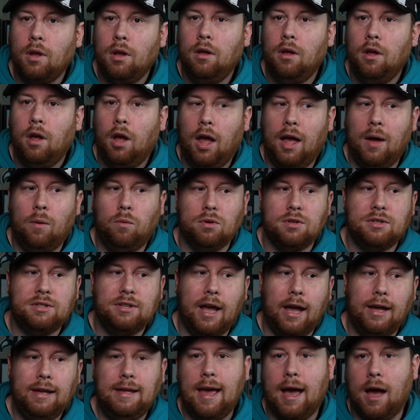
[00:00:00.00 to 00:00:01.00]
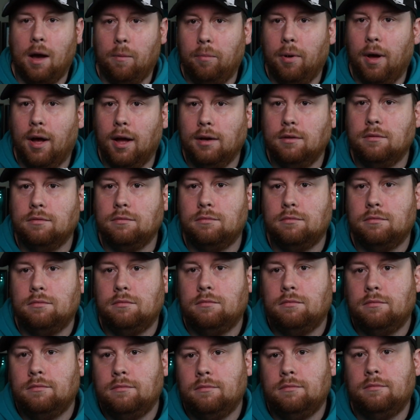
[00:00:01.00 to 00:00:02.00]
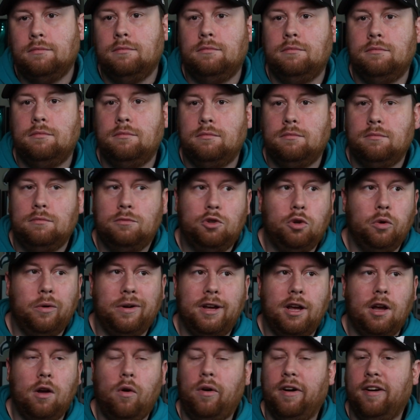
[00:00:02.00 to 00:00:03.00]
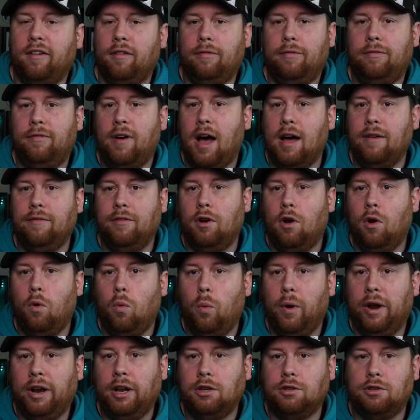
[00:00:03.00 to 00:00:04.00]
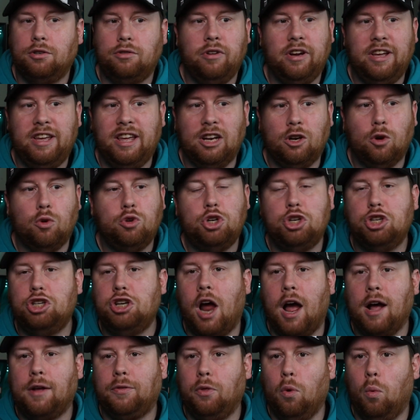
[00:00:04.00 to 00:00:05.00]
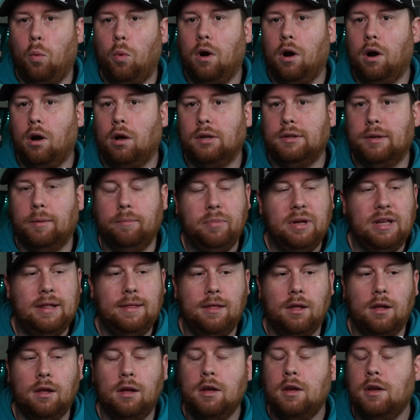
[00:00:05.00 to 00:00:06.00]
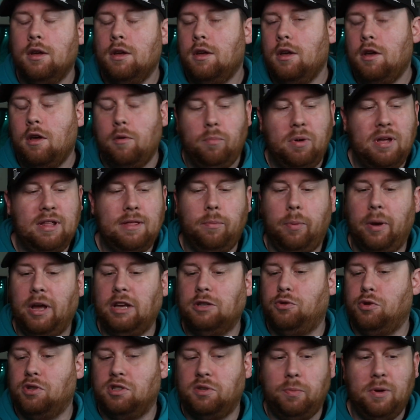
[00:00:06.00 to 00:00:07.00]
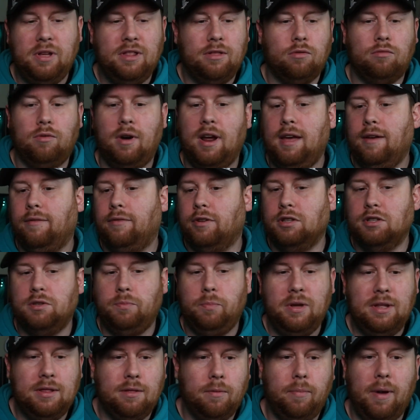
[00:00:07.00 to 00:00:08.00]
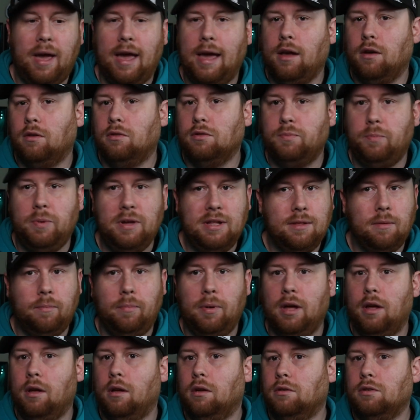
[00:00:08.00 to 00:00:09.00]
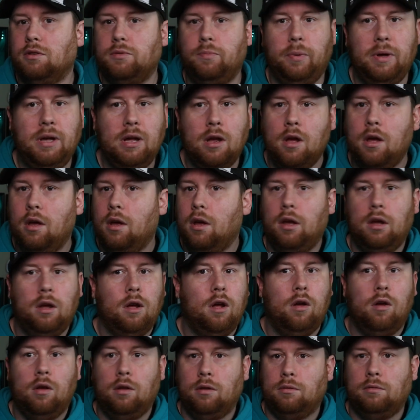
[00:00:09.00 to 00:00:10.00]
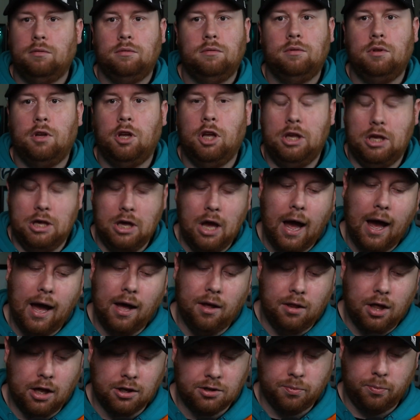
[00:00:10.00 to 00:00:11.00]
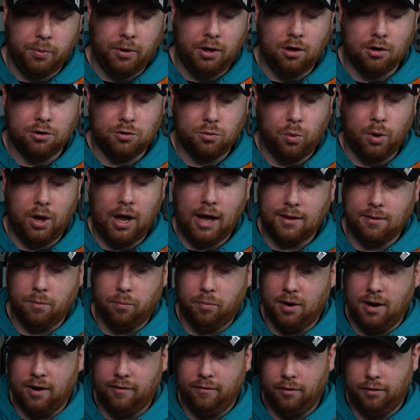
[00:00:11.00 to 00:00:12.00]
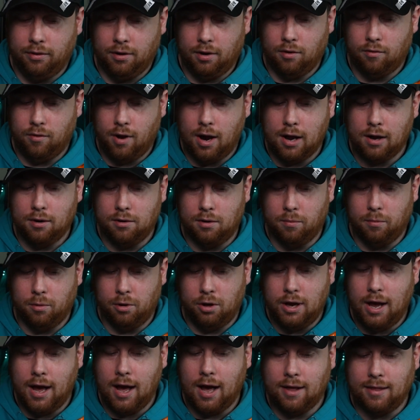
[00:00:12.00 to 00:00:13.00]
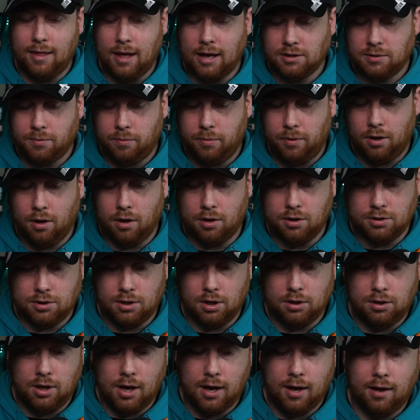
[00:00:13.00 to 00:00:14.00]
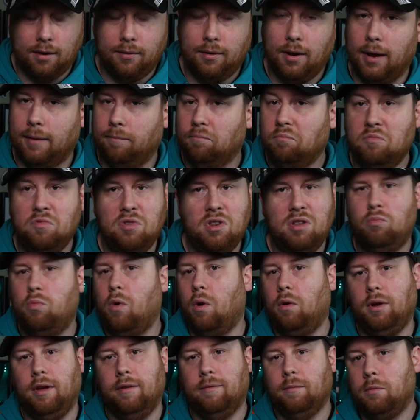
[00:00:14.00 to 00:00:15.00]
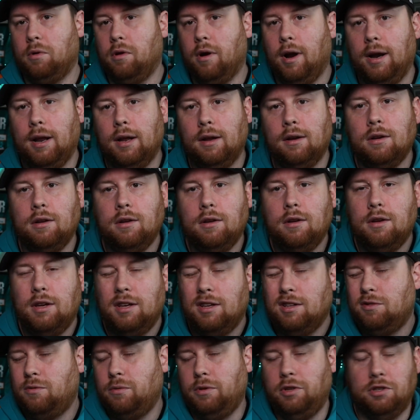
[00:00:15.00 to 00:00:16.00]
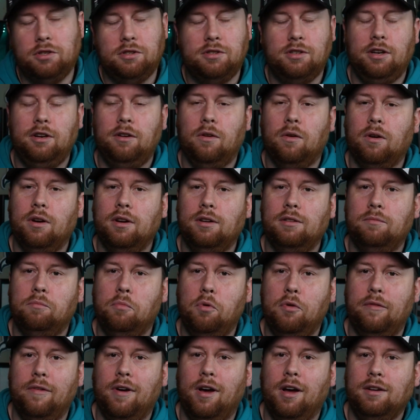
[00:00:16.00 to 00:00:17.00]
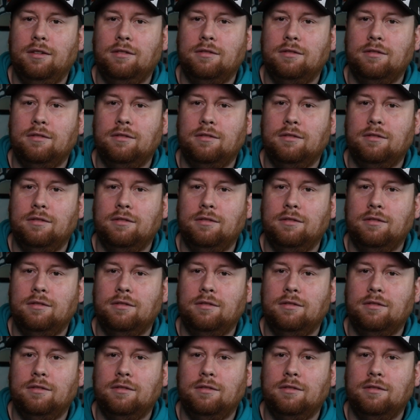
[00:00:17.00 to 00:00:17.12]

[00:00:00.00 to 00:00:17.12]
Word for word: and will say, yeah, but Tua can go on a 5-0 winning streak and shock the world and beat the Patriots, beat the Ravens, beat the Bengals, beat the Bills, beat... Yeah, that's because we had to put everything around him. Or yeah, that's because... Yeah, that... Won't give him credit. That's when you just ignore it. Move on.